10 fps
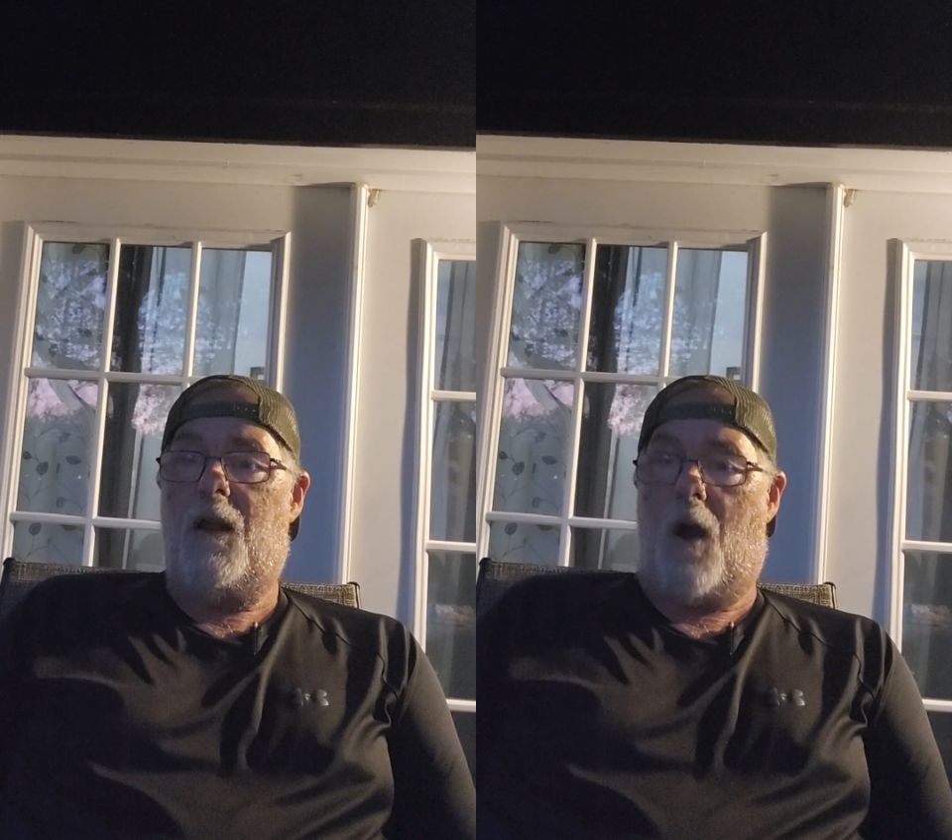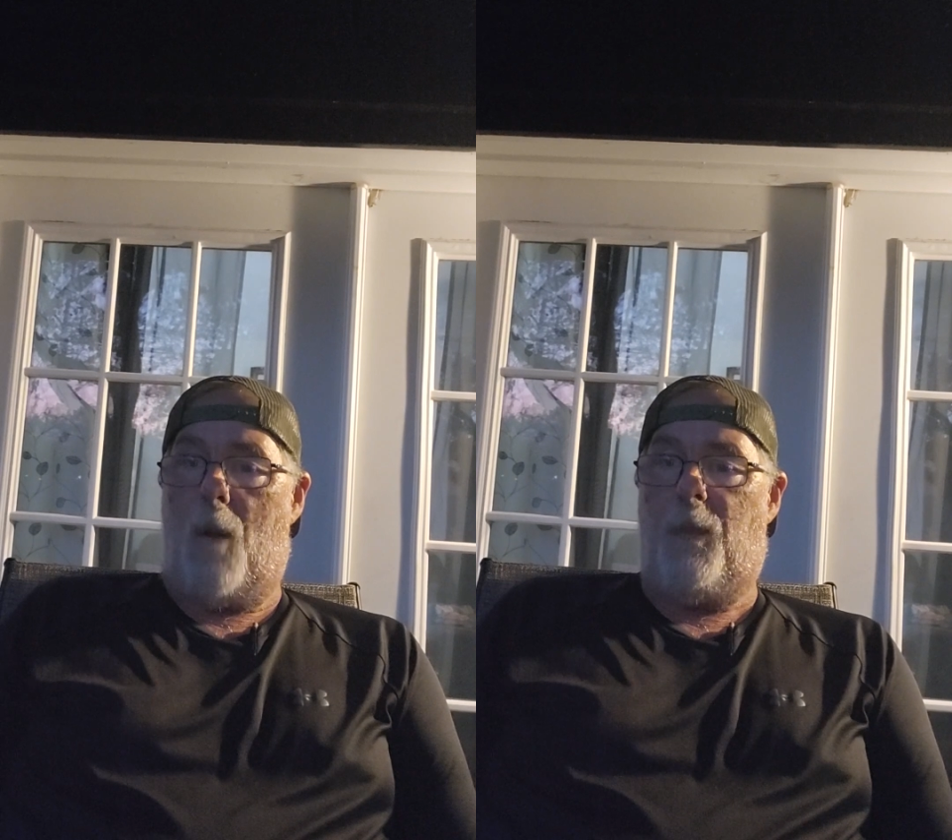
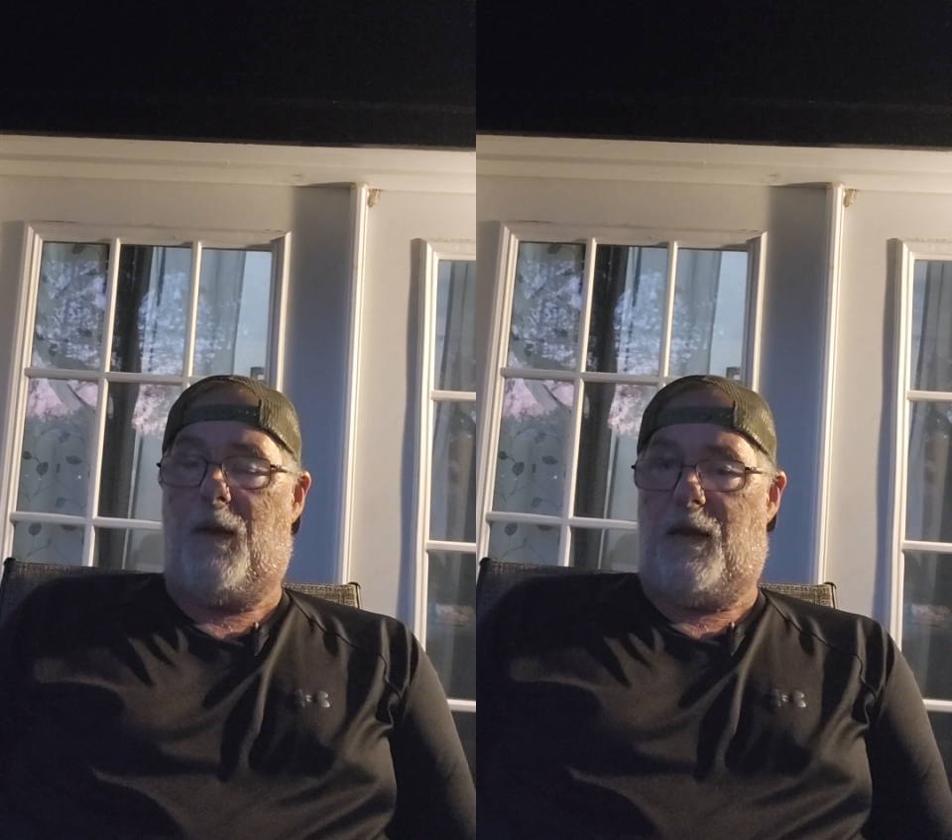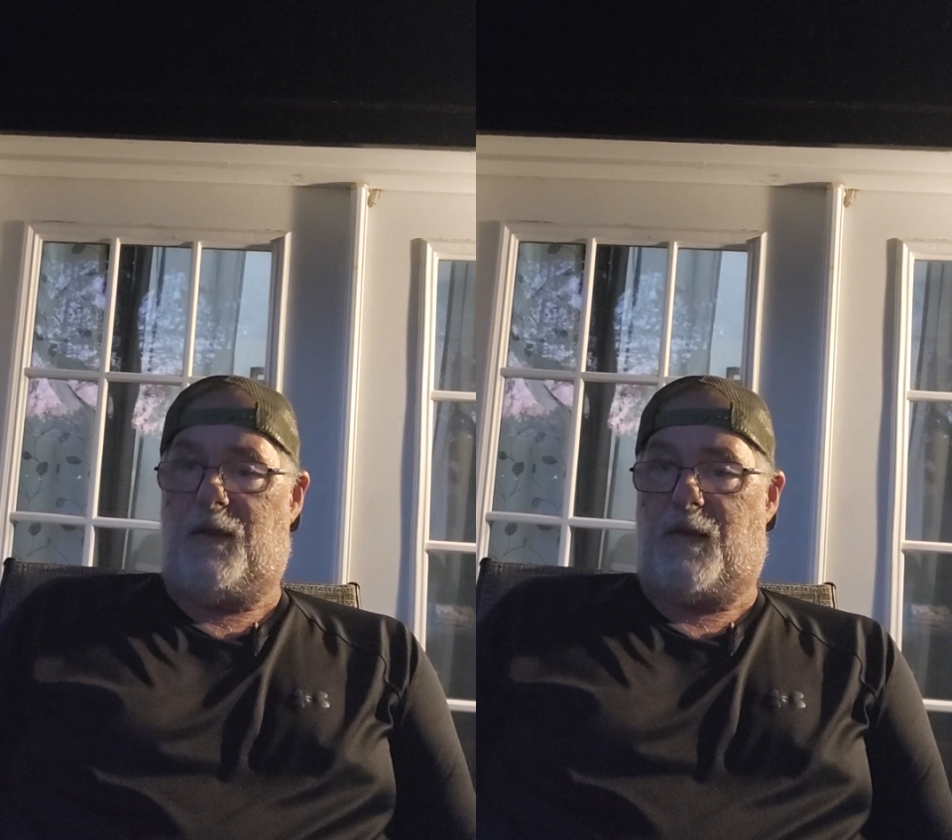
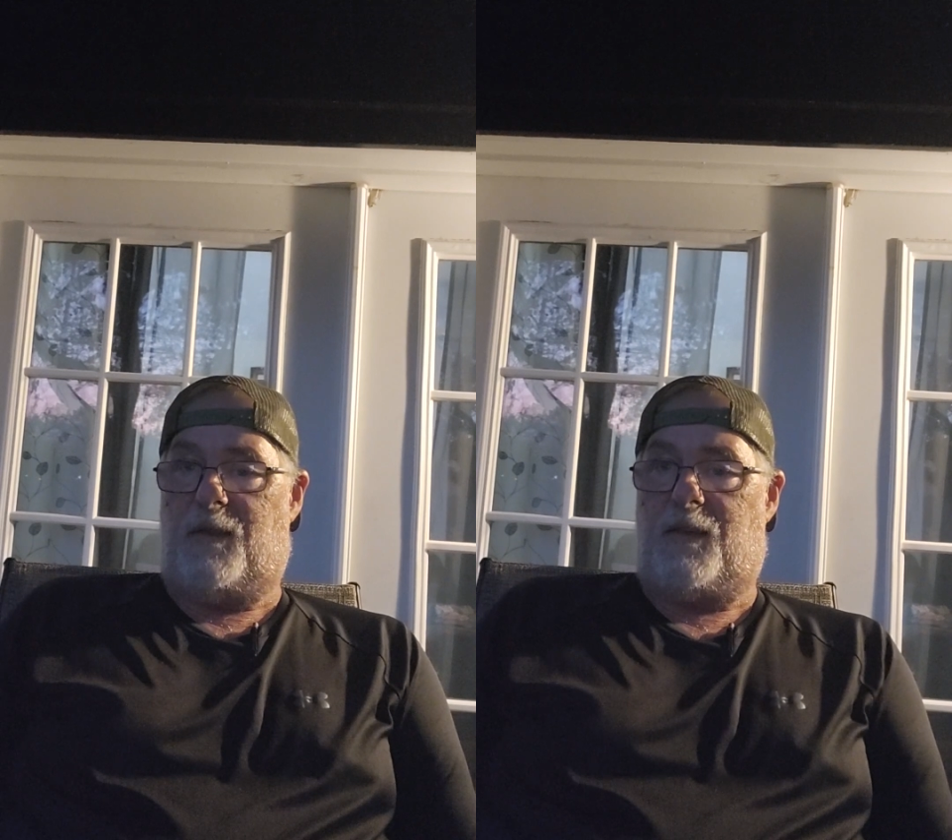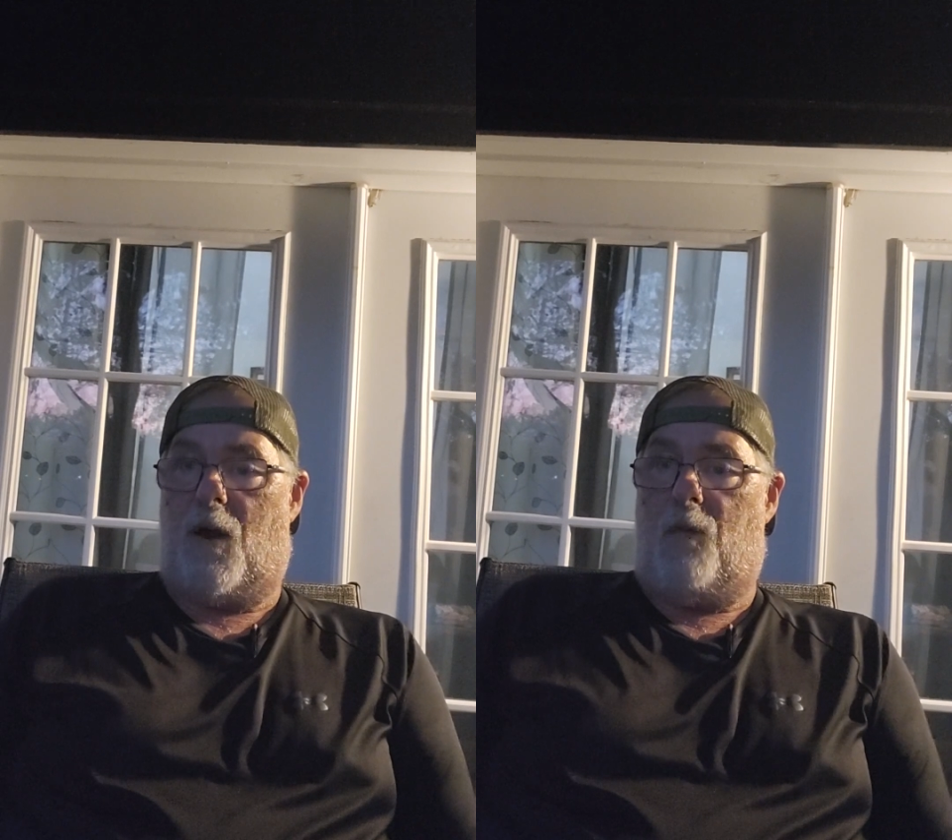Companies that
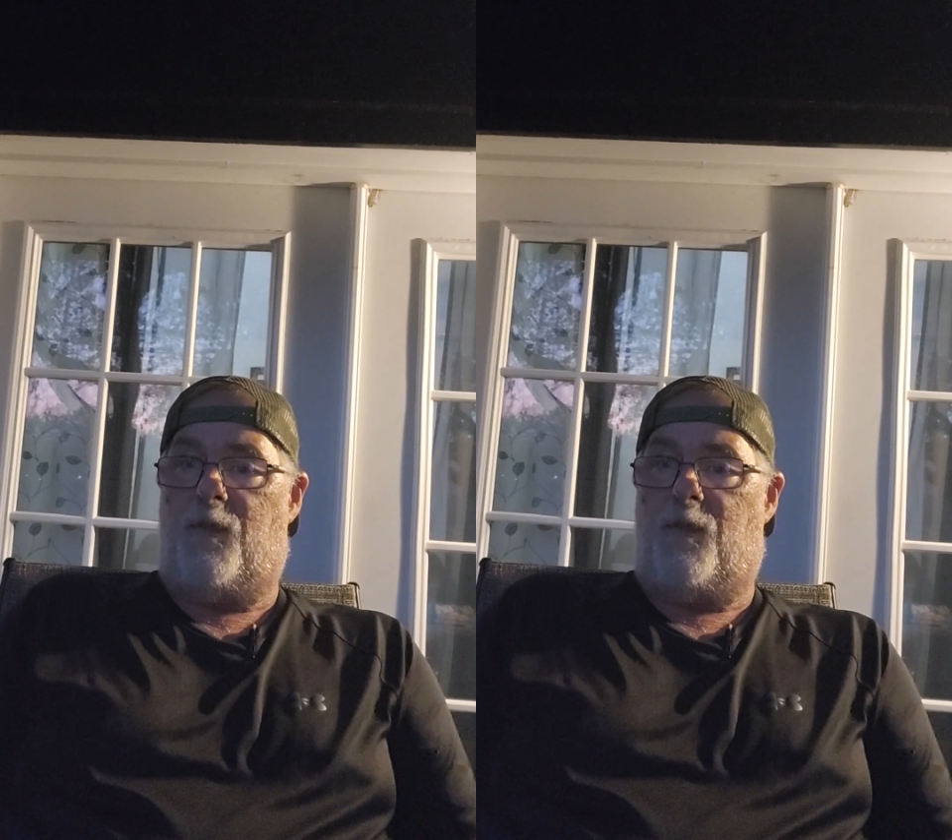sell